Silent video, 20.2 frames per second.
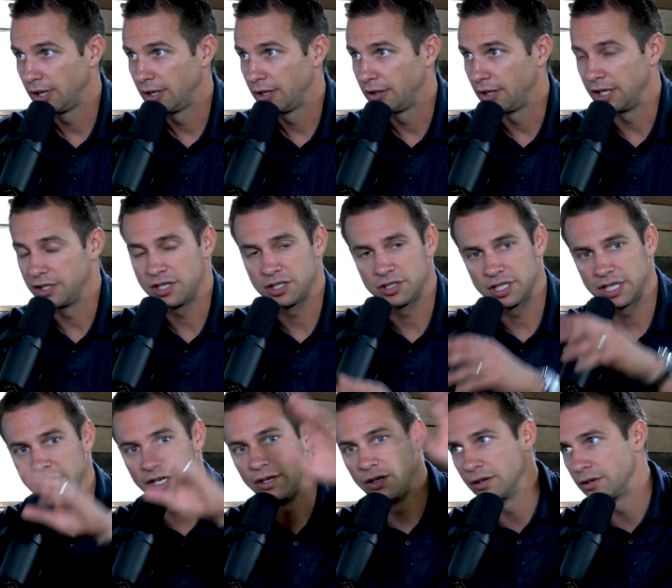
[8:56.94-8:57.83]
They just
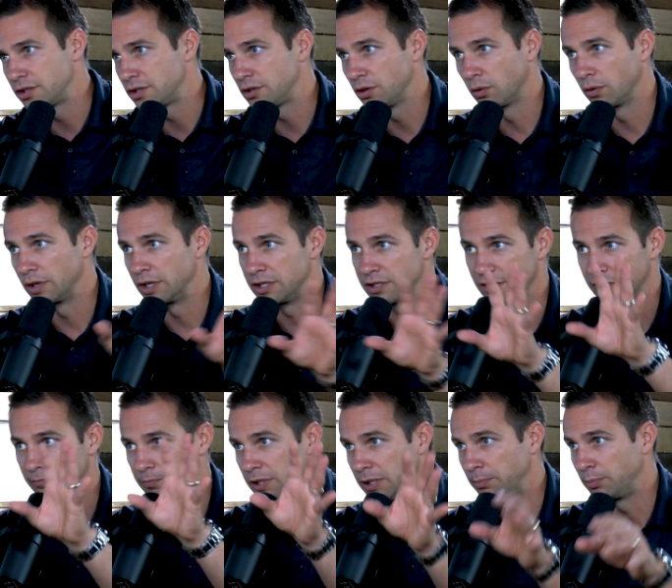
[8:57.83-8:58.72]
hear stories
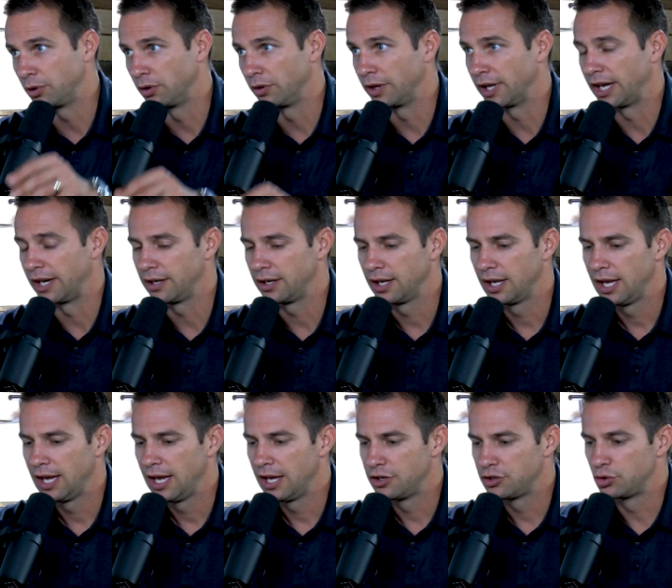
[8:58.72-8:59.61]
of people that
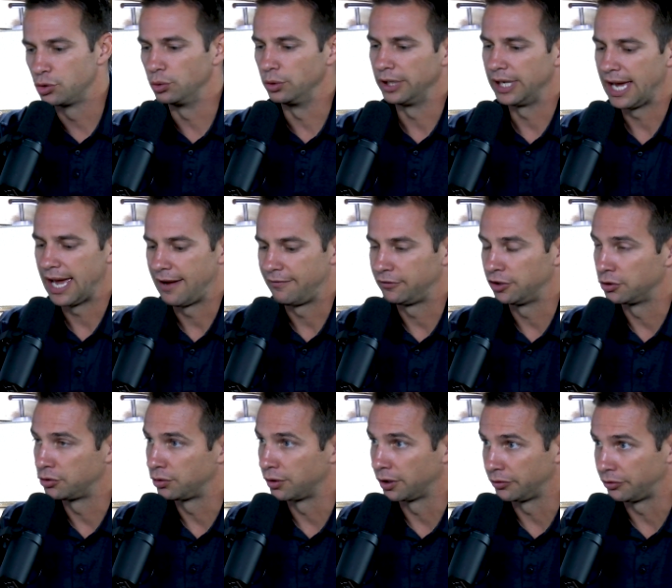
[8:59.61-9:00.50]
truly have to
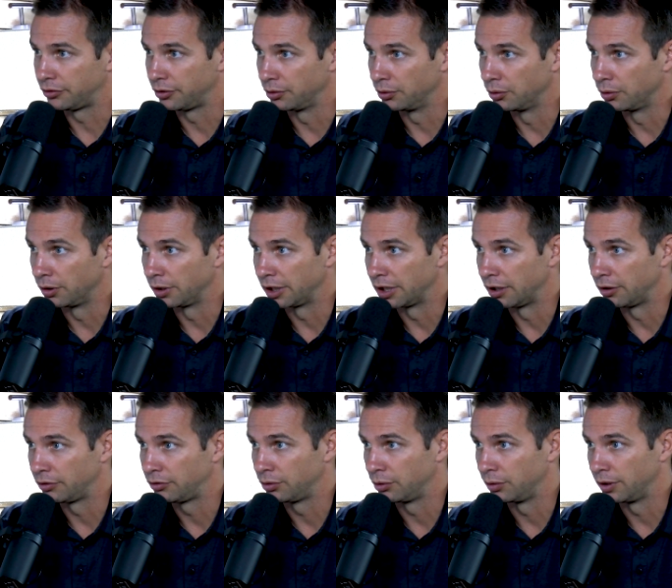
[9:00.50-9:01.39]
trust the Lord and are
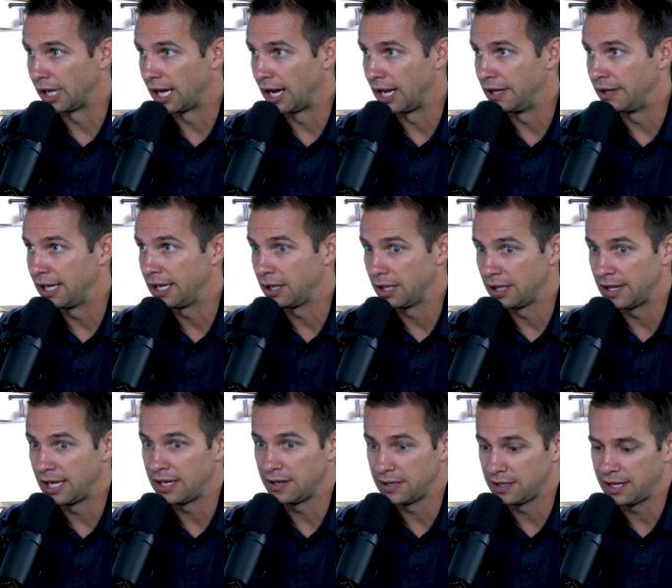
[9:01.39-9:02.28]
sold out. And they
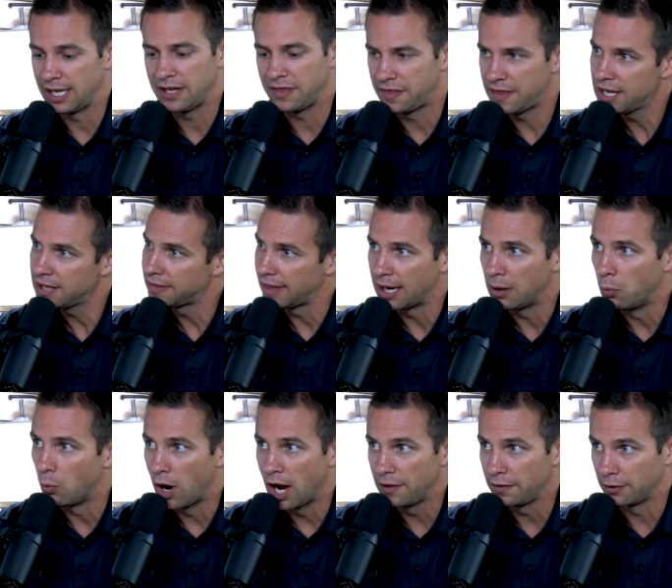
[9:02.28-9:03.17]
they they think they
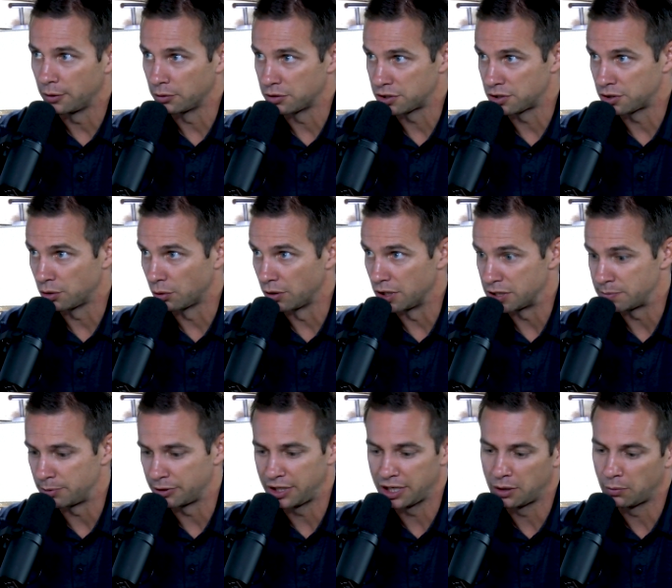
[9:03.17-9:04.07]
want those stories,
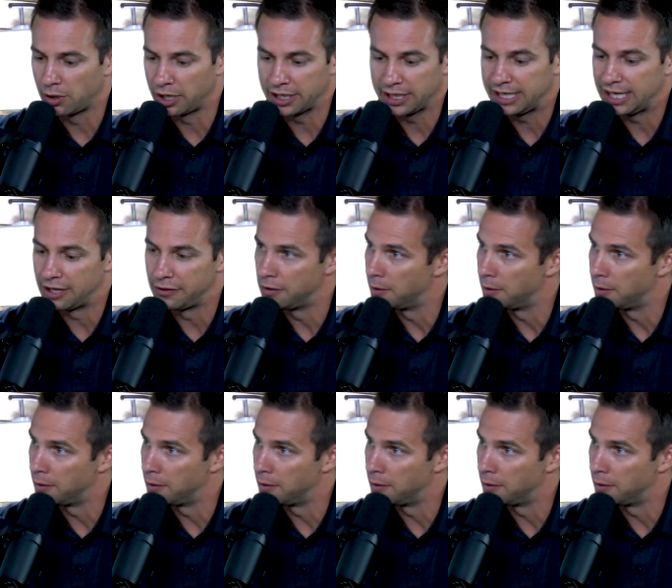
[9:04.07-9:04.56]
but they don't want to get in